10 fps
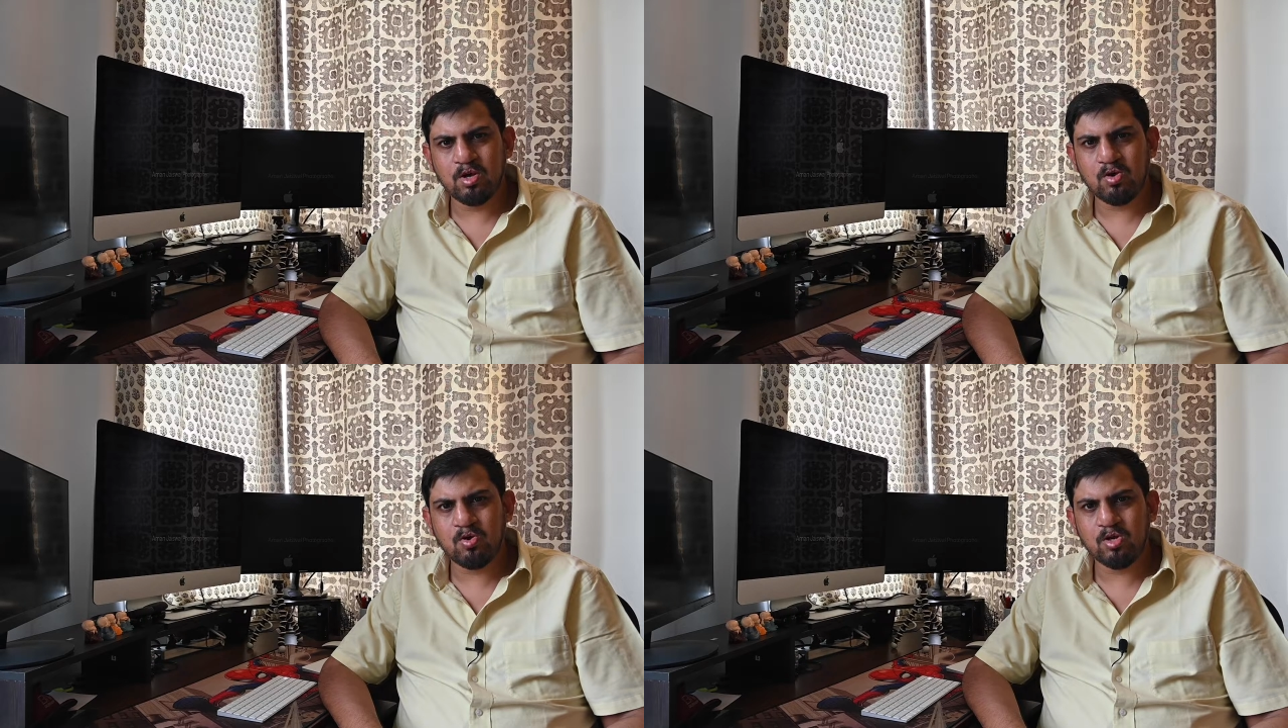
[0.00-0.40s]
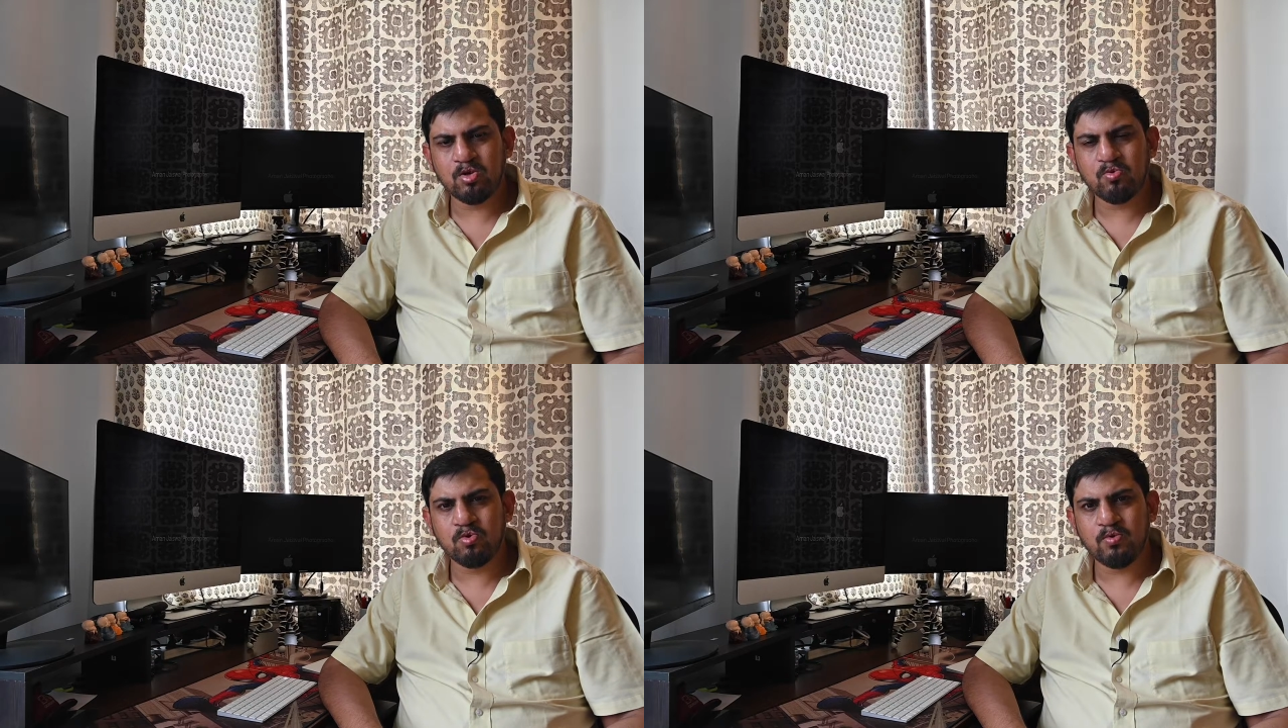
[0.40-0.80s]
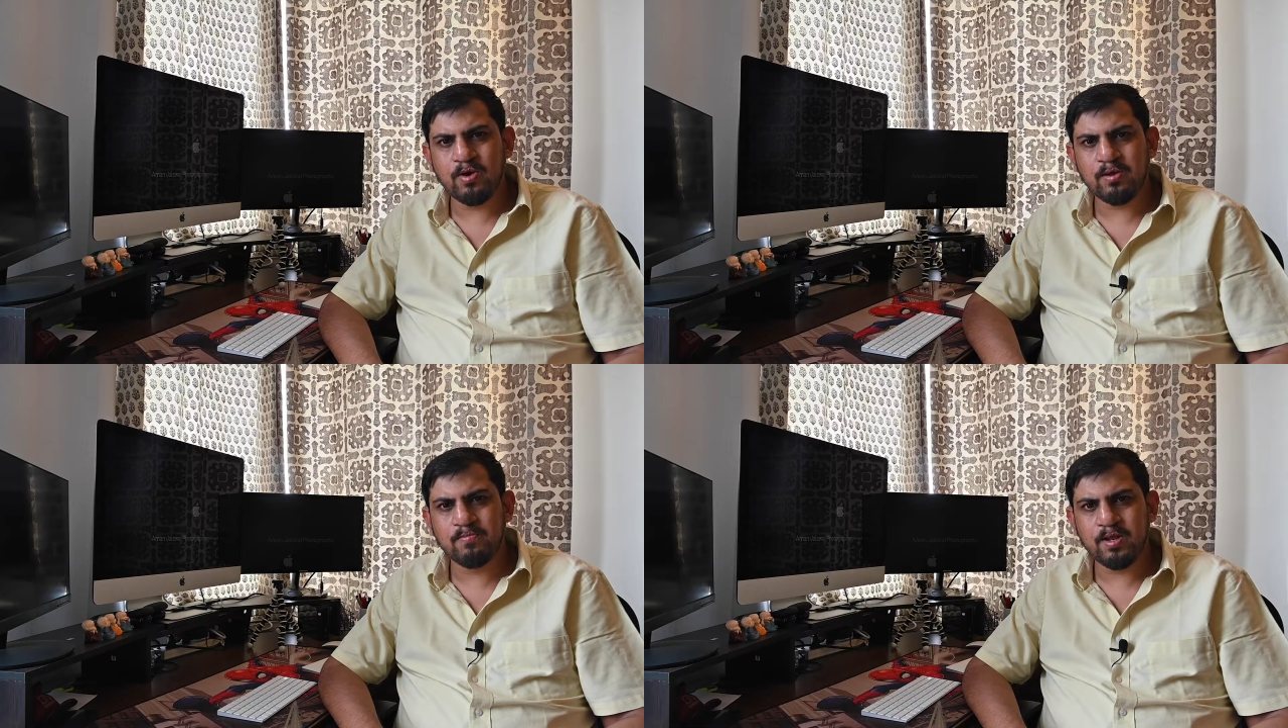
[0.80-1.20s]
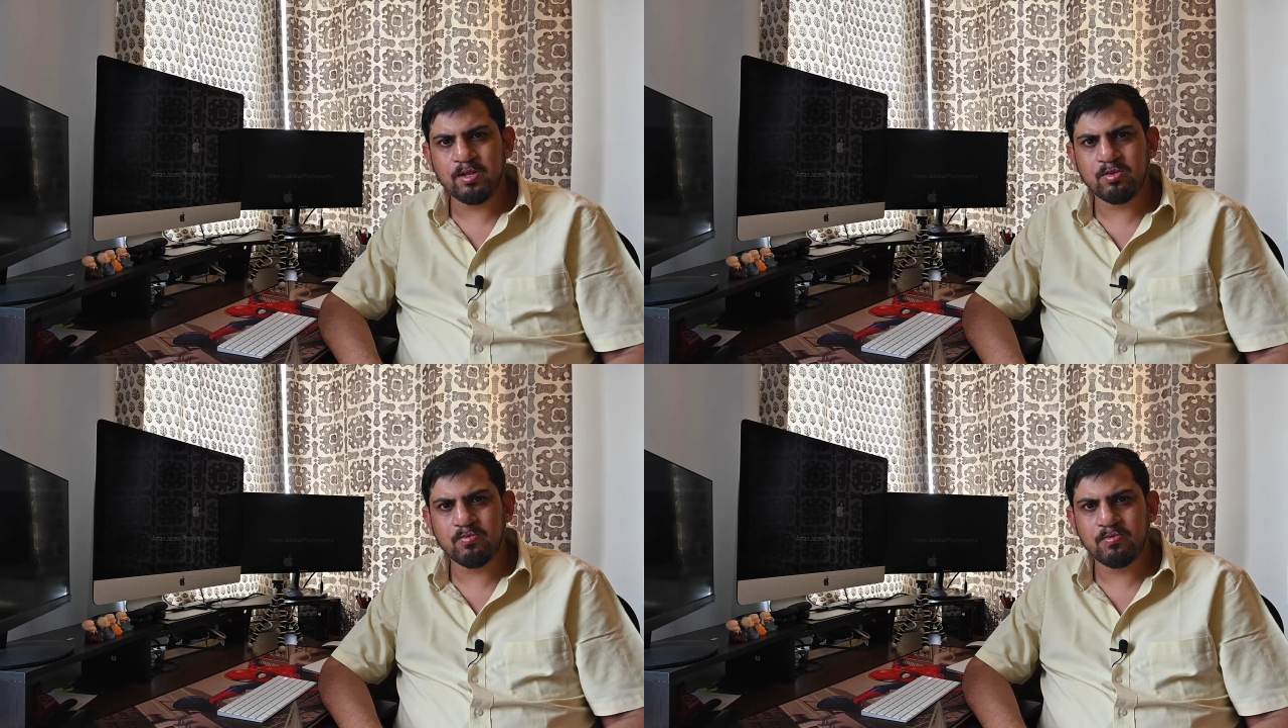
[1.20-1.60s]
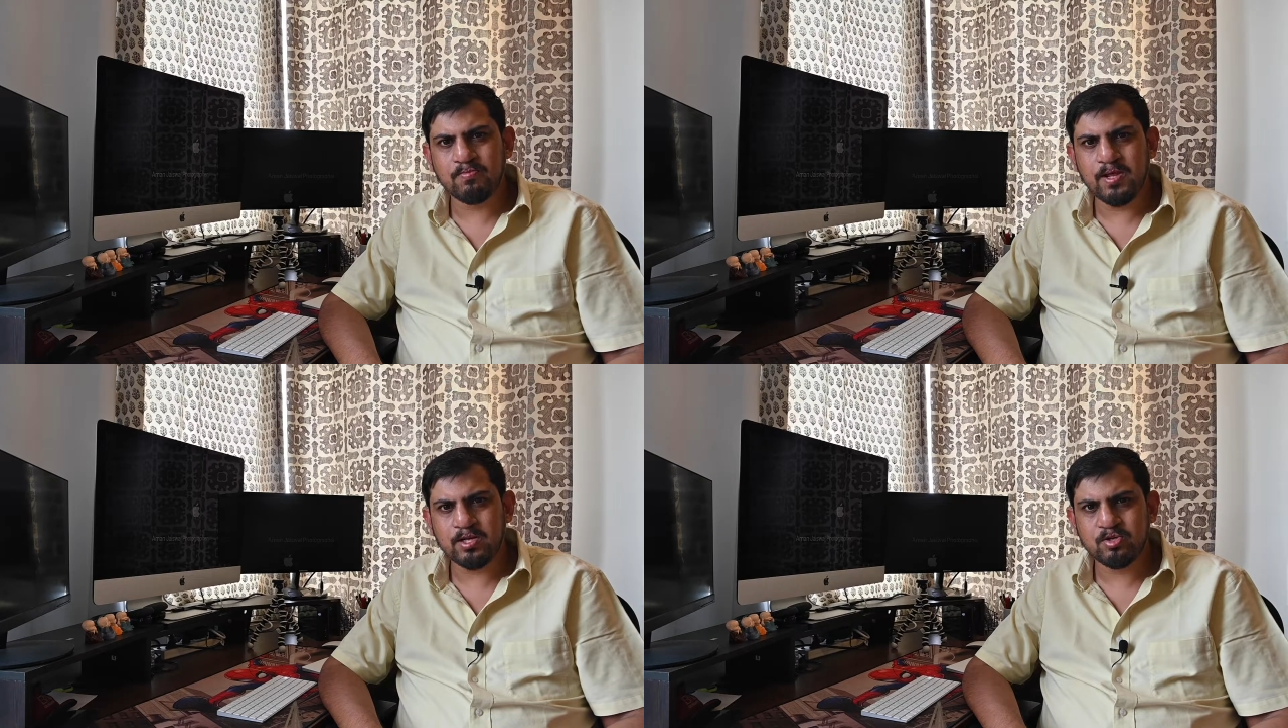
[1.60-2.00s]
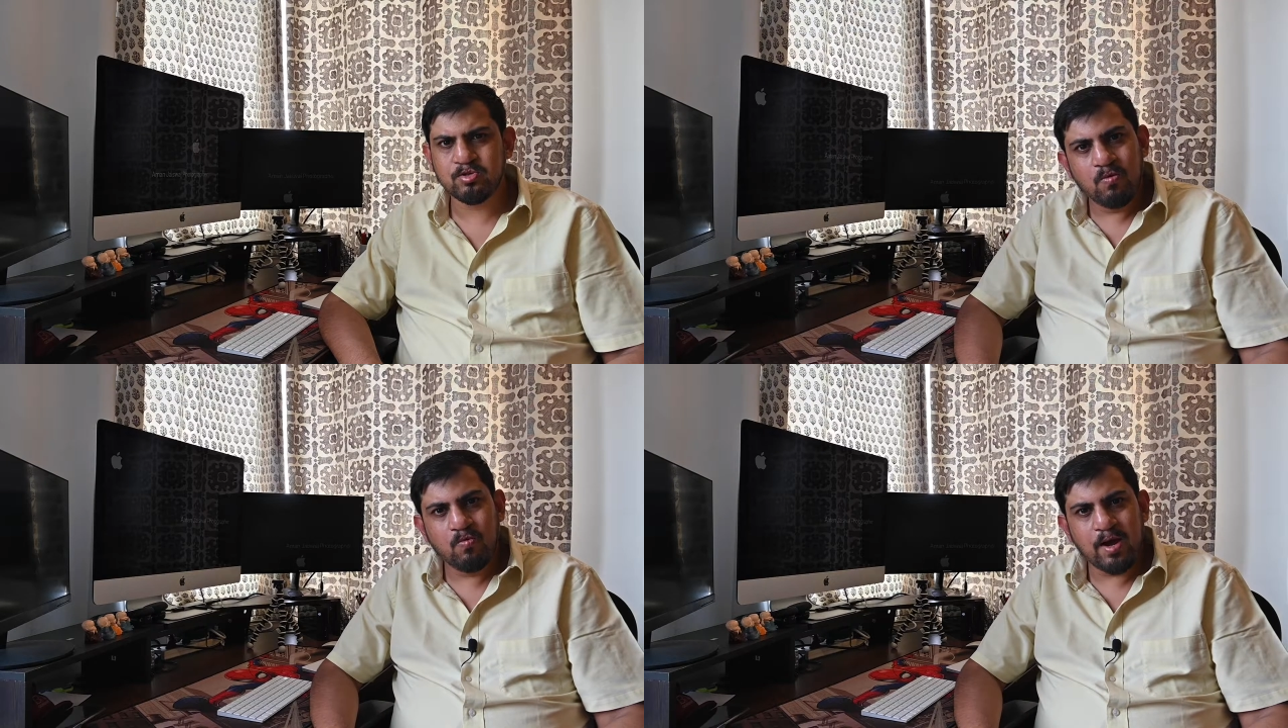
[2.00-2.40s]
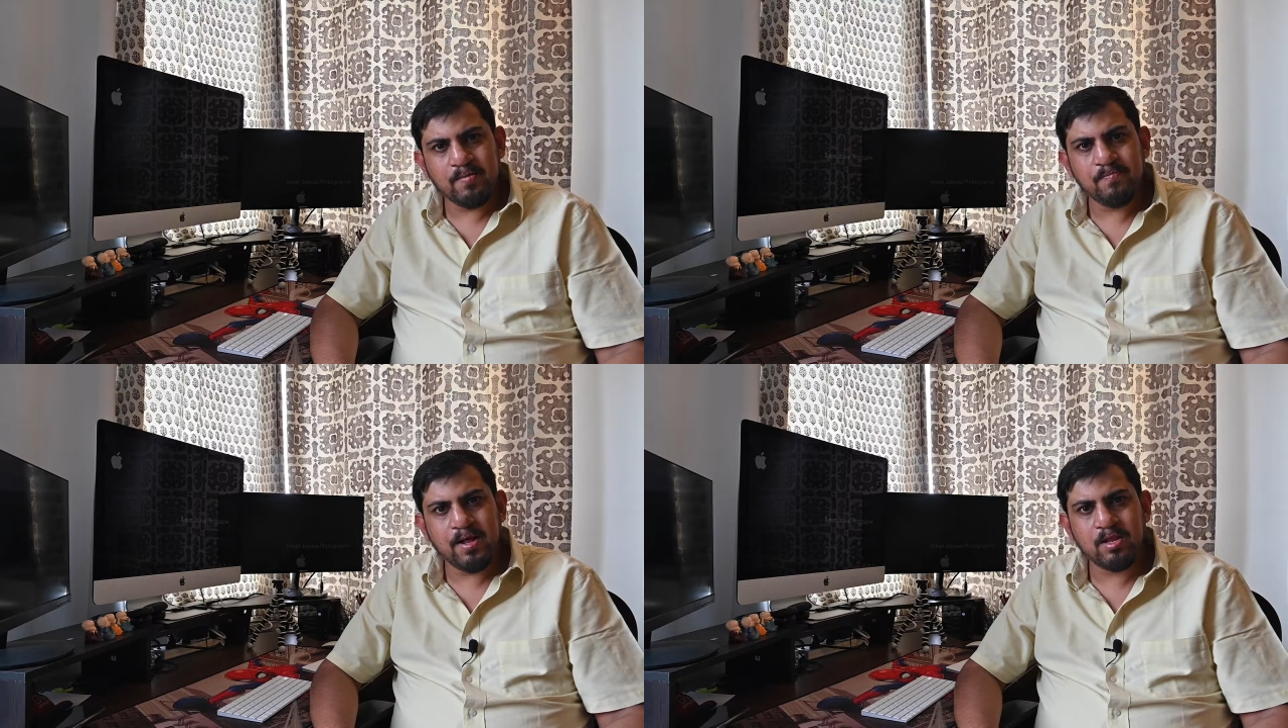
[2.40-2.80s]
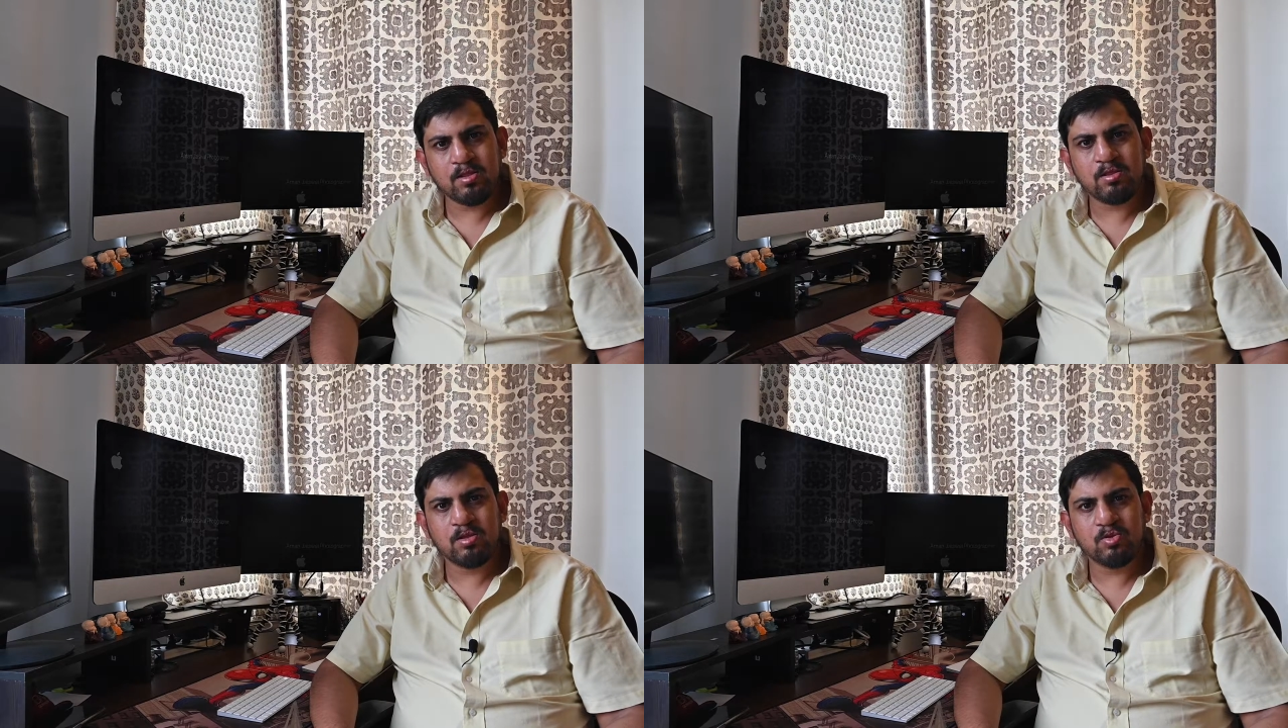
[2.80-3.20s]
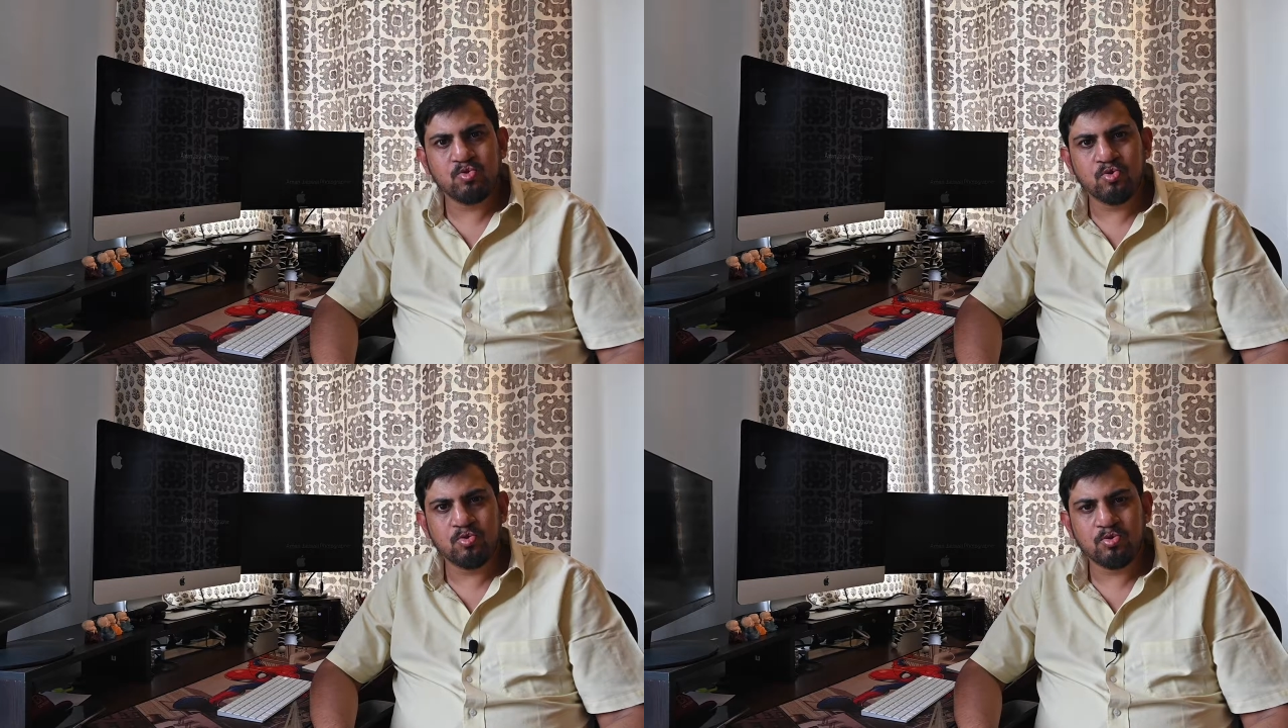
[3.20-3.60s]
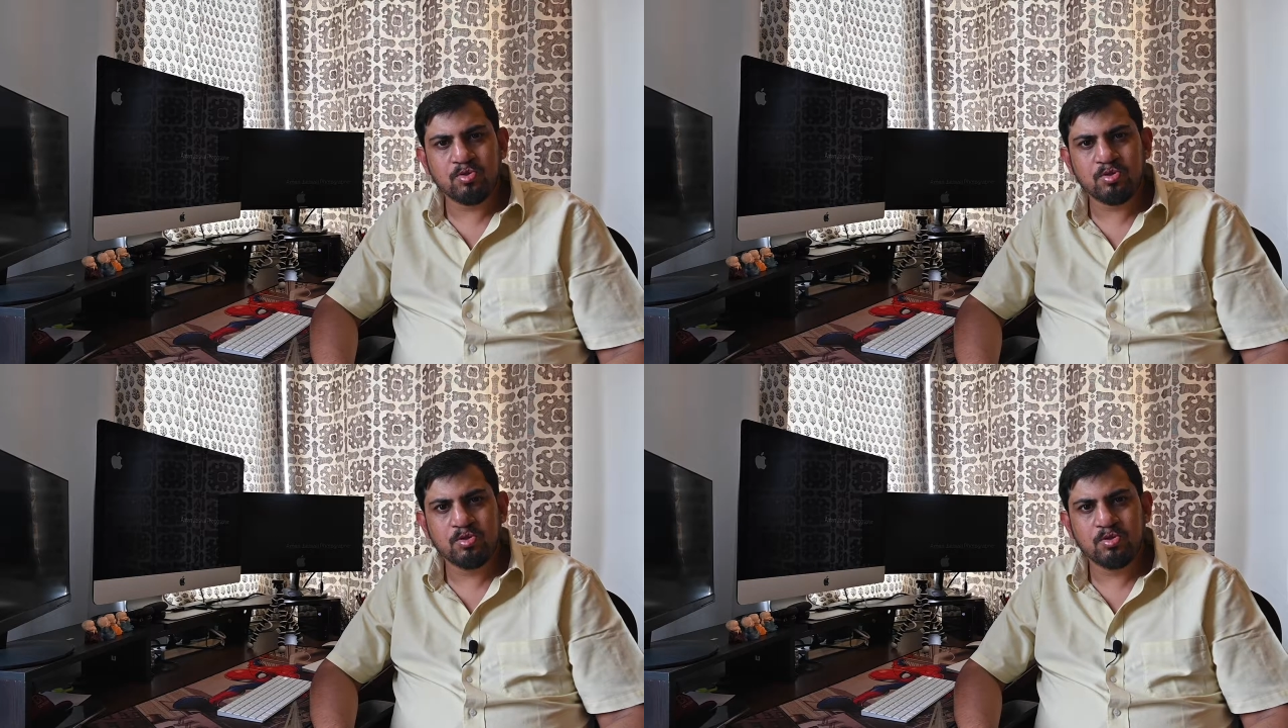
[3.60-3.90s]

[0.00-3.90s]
according to the white balance of the flash. White balance ensures